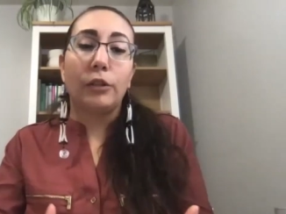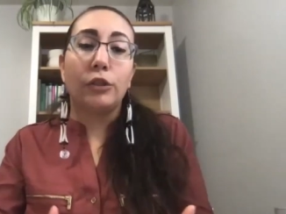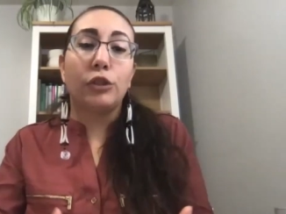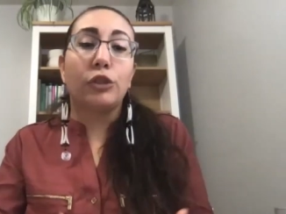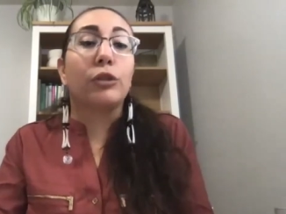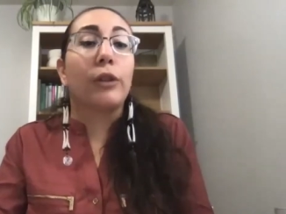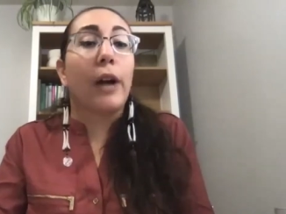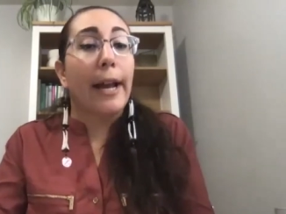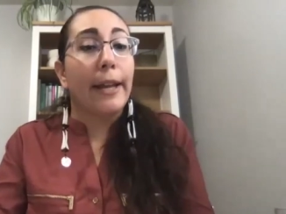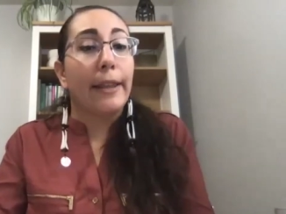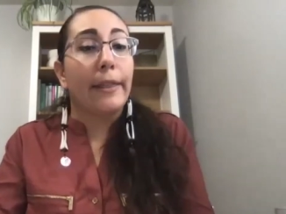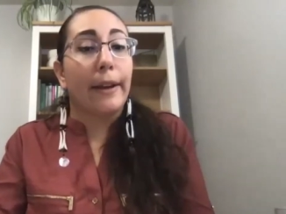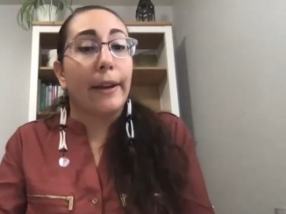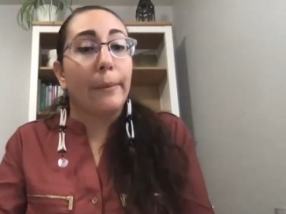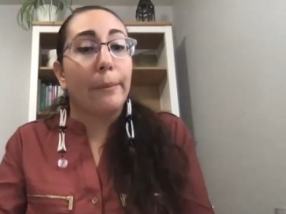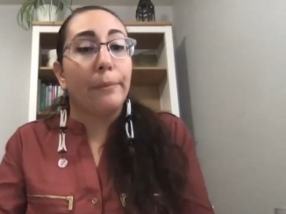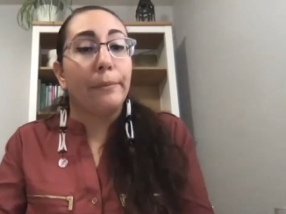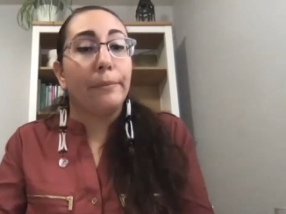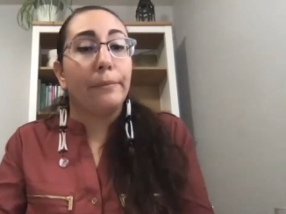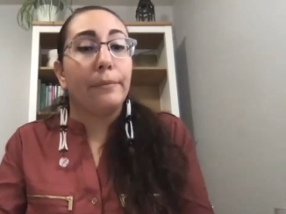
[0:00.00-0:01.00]
dry
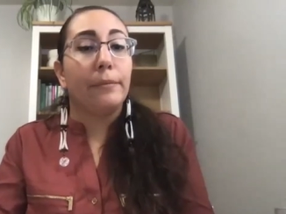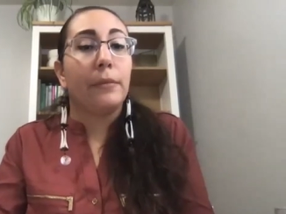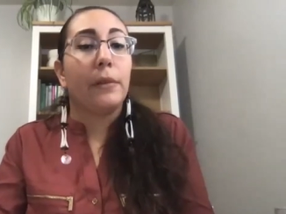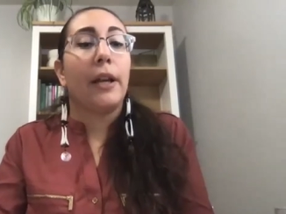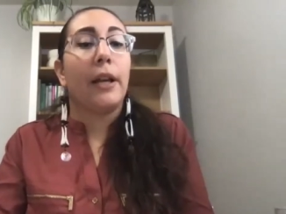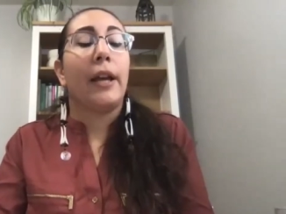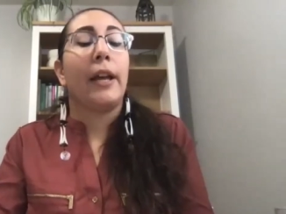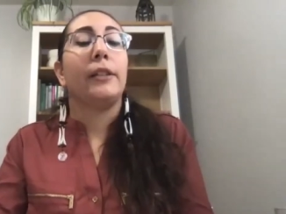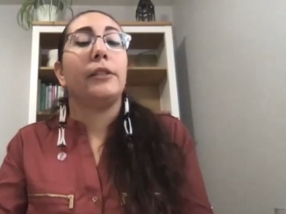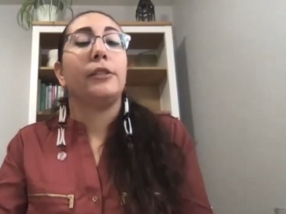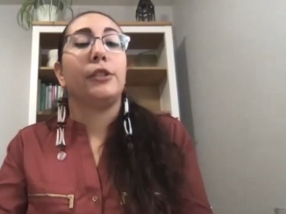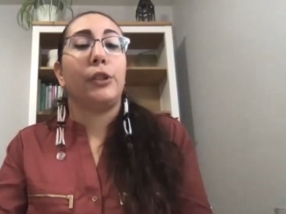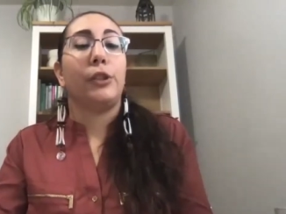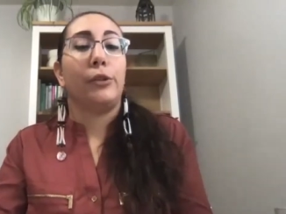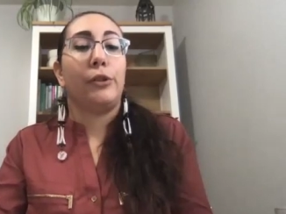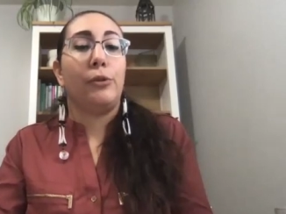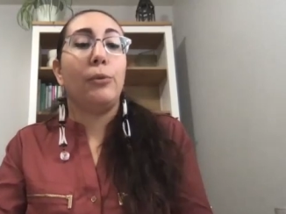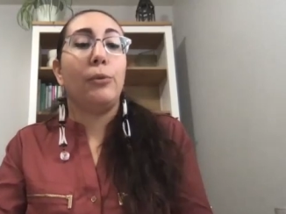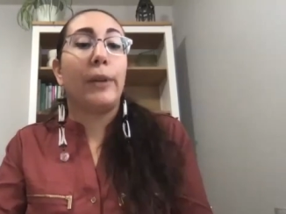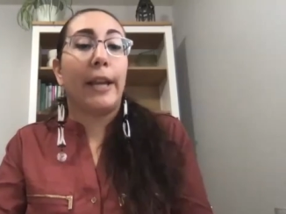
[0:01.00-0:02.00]
them. So
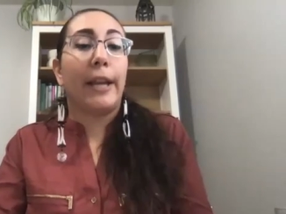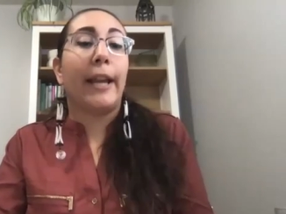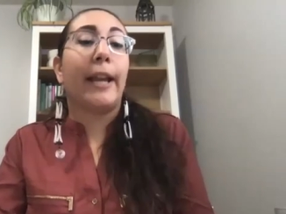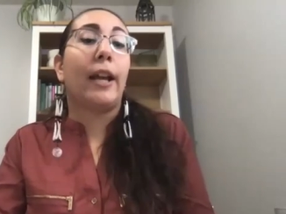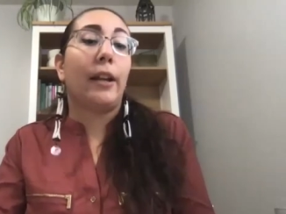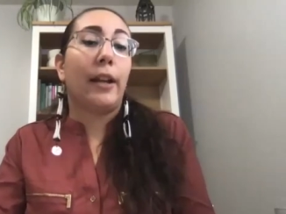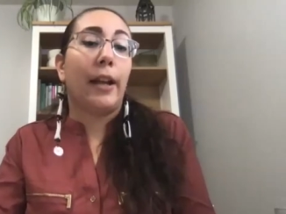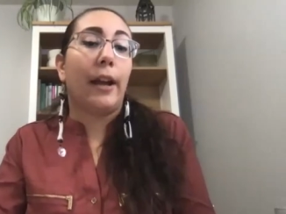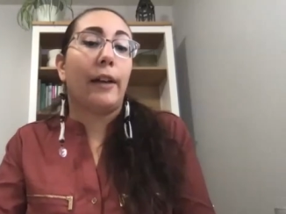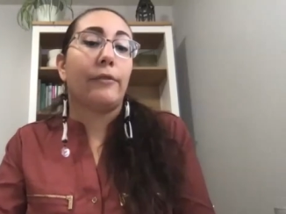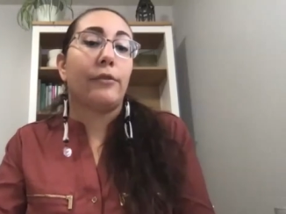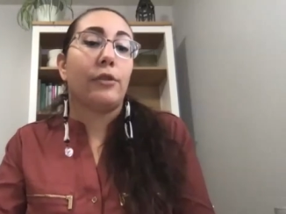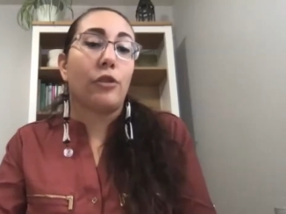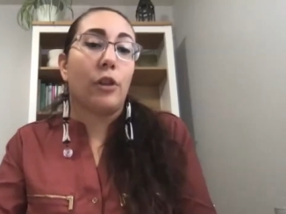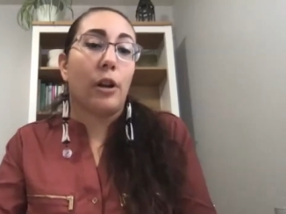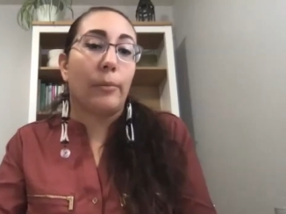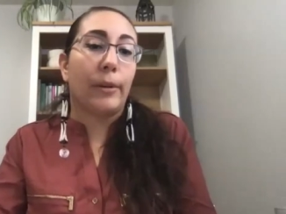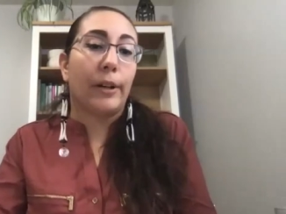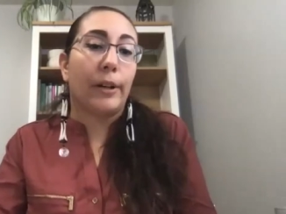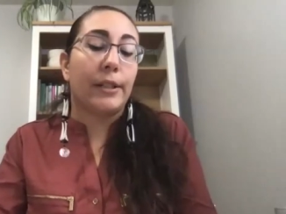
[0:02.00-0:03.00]
you can have
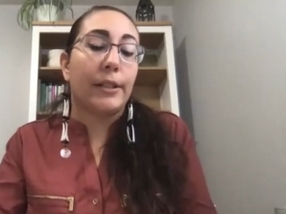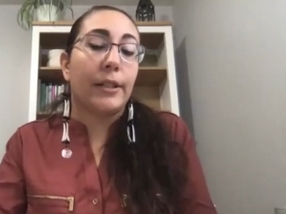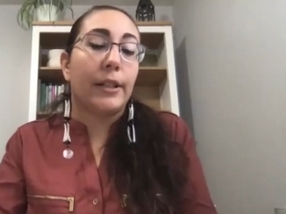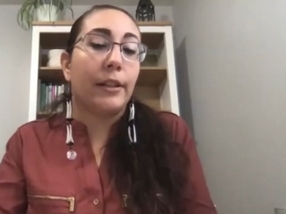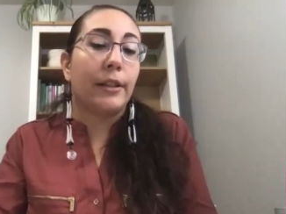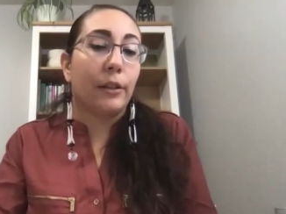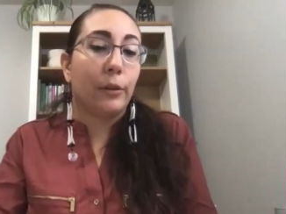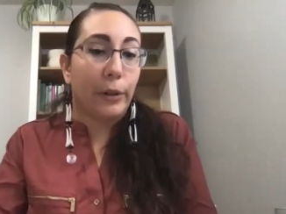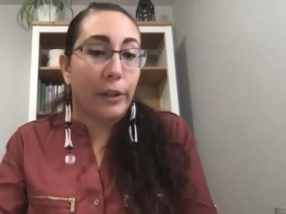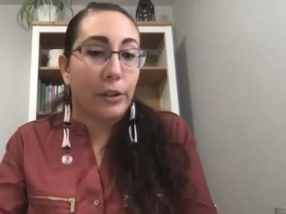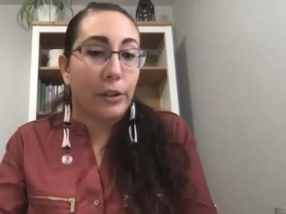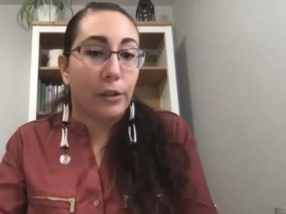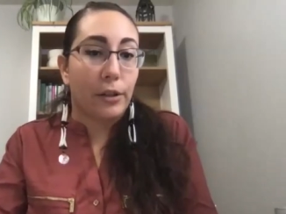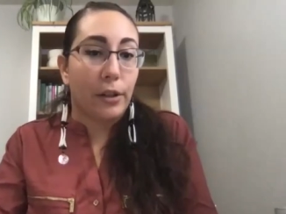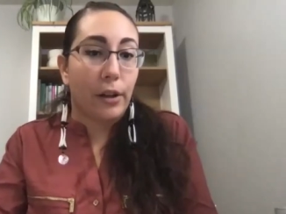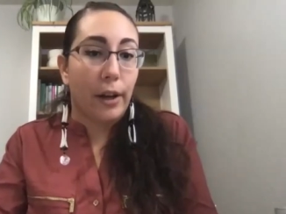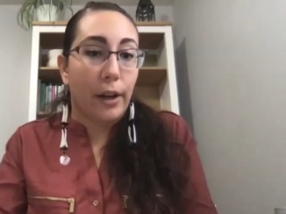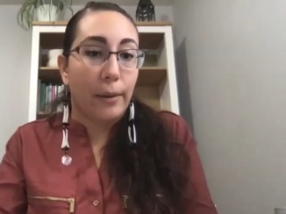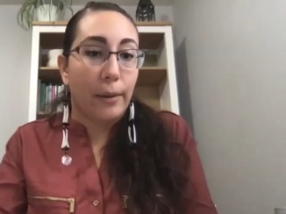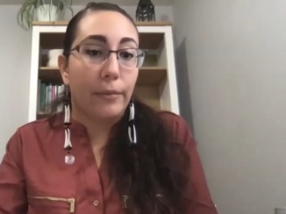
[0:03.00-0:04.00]
strawberries in the
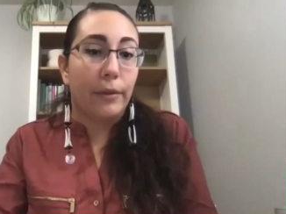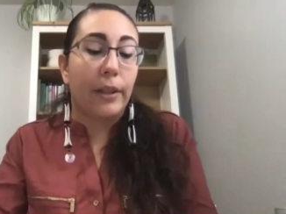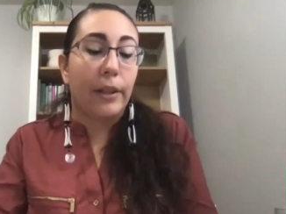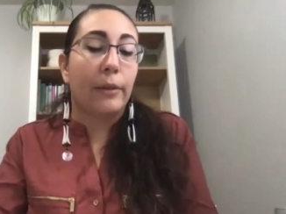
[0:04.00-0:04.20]
wintertime.